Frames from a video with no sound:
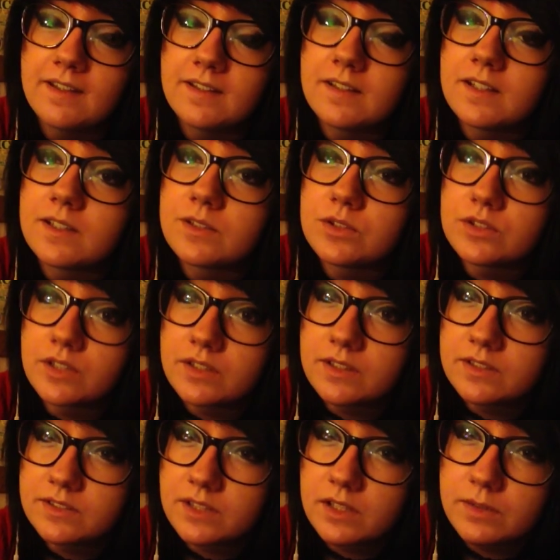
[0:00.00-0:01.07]
And I understand
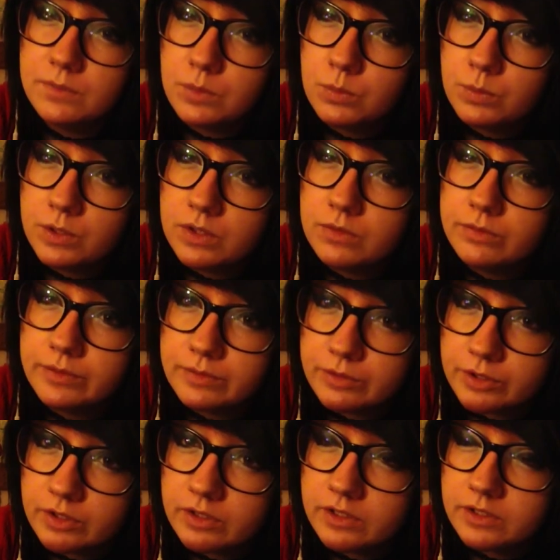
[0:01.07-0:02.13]
that's kind of a weird
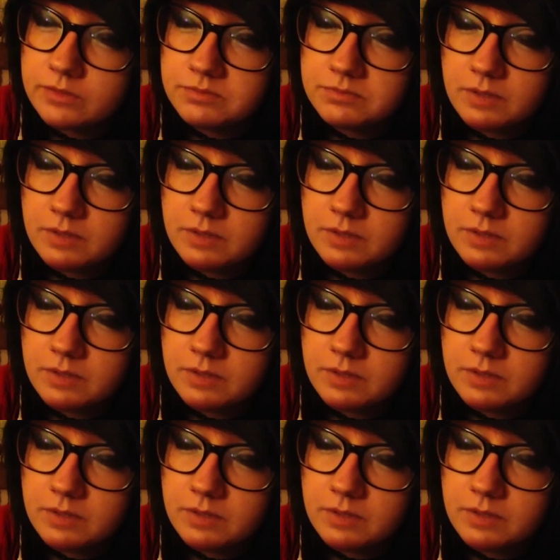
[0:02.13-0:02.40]
favorite color.